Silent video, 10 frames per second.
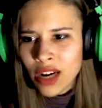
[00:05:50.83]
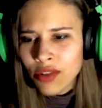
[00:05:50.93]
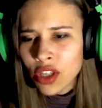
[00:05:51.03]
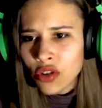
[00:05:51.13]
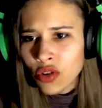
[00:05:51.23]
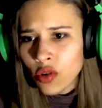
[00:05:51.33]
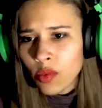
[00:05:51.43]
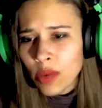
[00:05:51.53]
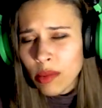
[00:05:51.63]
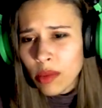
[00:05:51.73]
How did you,
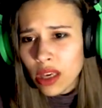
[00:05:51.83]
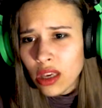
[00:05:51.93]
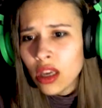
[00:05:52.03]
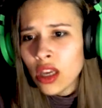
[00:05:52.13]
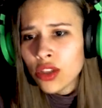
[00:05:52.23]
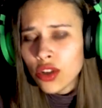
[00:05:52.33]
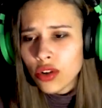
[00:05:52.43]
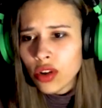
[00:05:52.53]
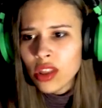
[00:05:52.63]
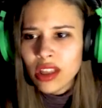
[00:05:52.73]
baby,
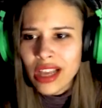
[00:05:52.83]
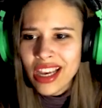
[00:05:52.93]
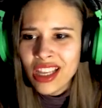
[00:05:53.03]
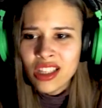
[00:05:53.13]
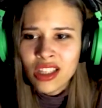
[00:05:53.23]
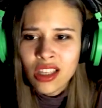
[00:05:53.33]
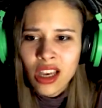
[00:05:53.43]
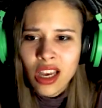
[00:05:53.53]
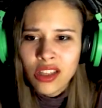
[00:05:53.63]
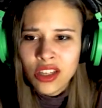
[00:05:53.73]
turn on the lights and